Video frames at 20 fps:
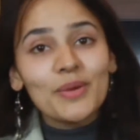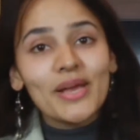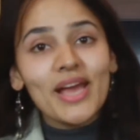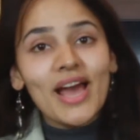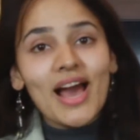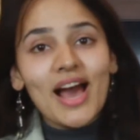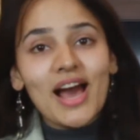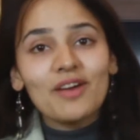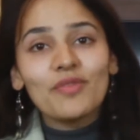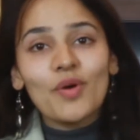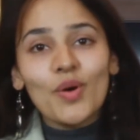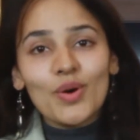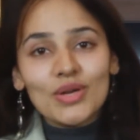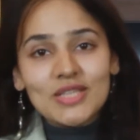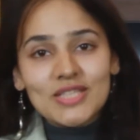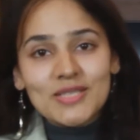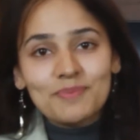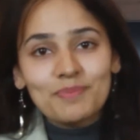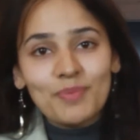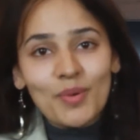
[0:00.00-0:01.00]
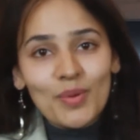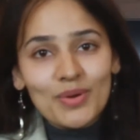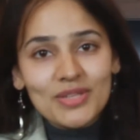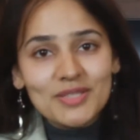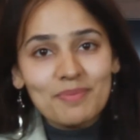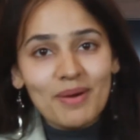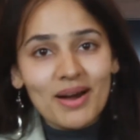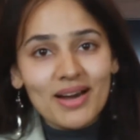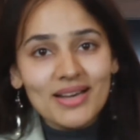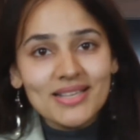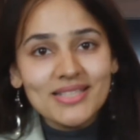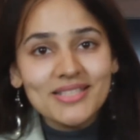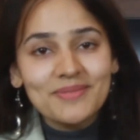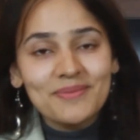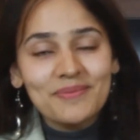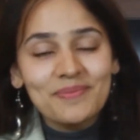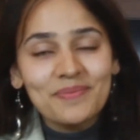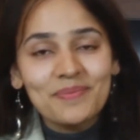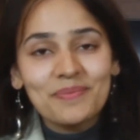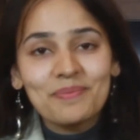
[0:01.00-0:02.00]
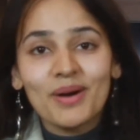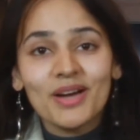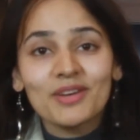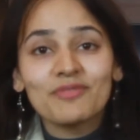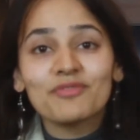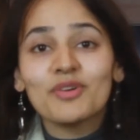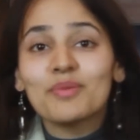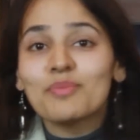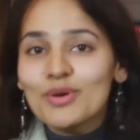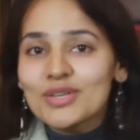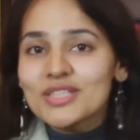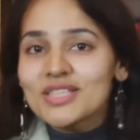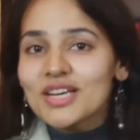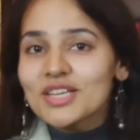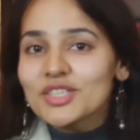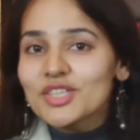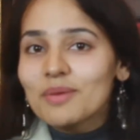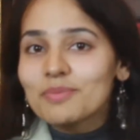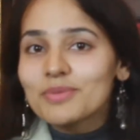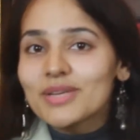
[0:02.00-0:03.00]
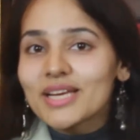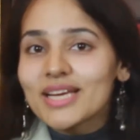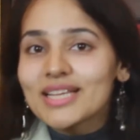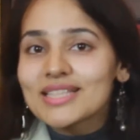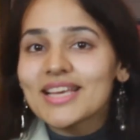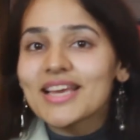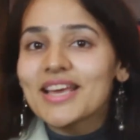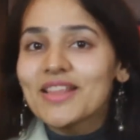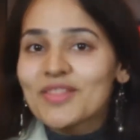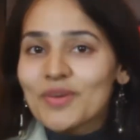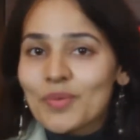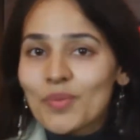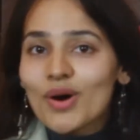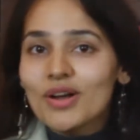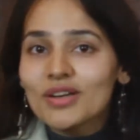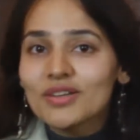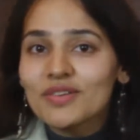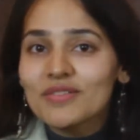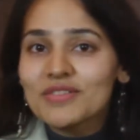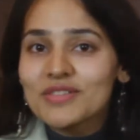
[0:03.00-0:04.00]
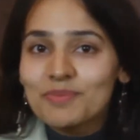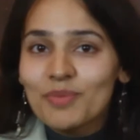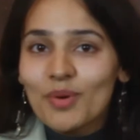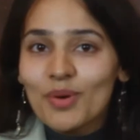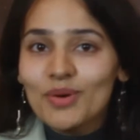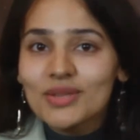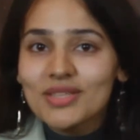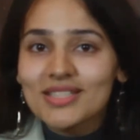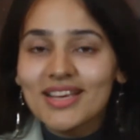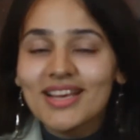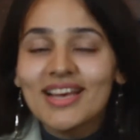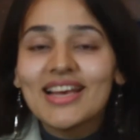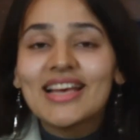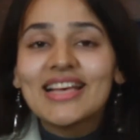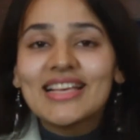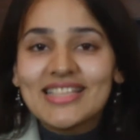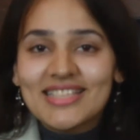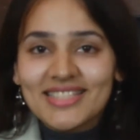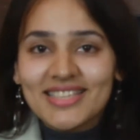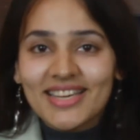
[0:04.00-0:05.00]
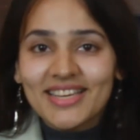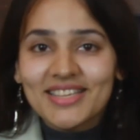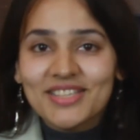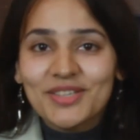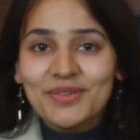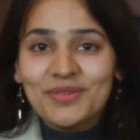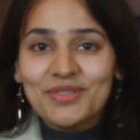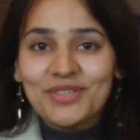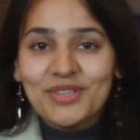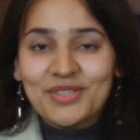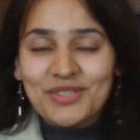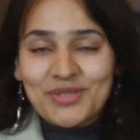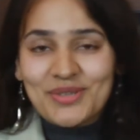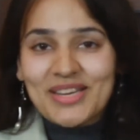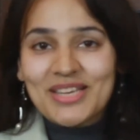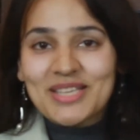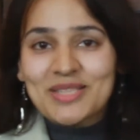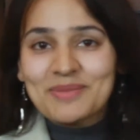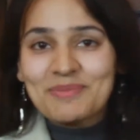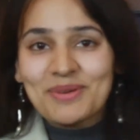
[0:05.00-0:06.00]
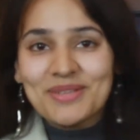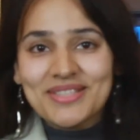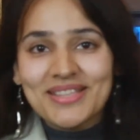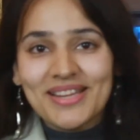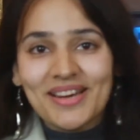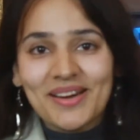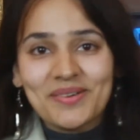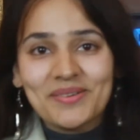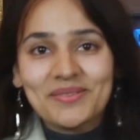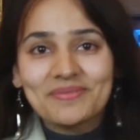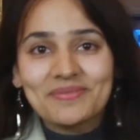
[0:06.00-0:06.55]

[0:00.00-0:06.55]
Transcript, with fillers: we have on Sports Buzz. But for more such updates in the world of sports, stay tuned to Click Sports Now.